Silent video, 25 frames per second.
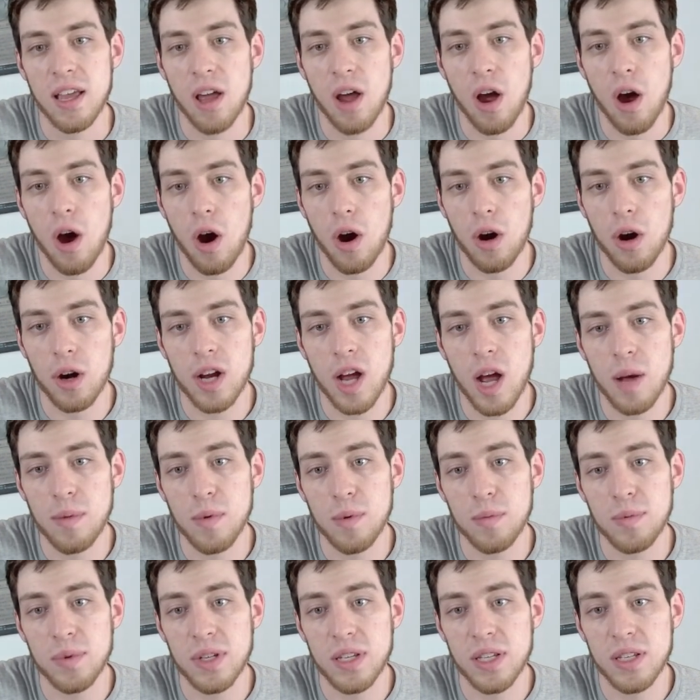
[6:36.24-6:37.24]
our combo
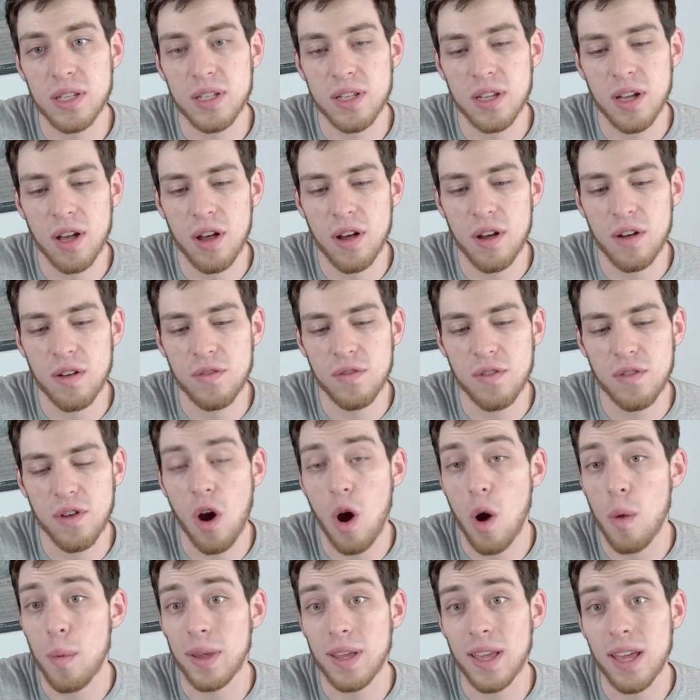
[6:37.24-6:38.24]
piece of
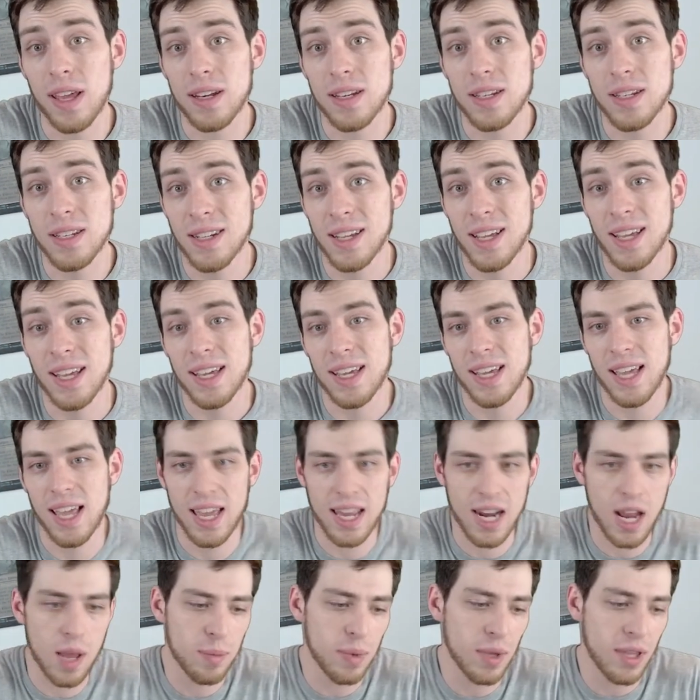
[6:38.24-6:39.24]
Armageddon
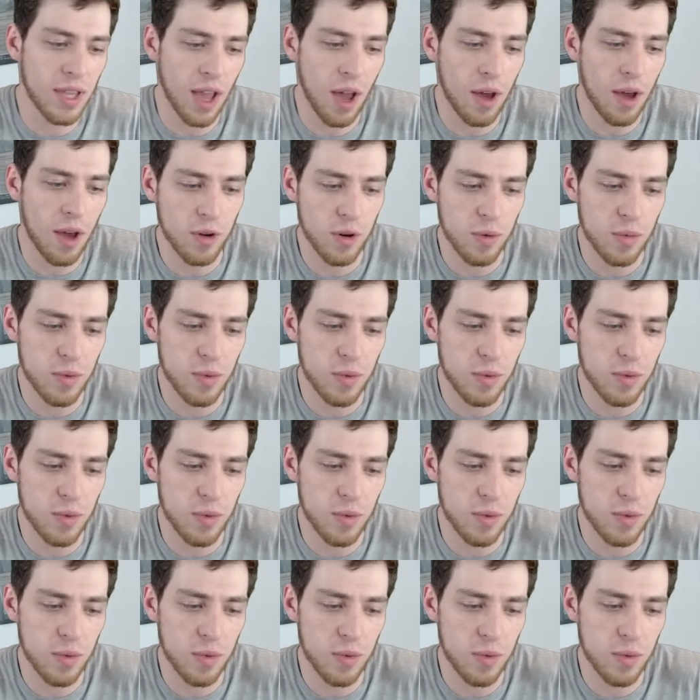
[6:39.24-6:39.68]
cannot be countered,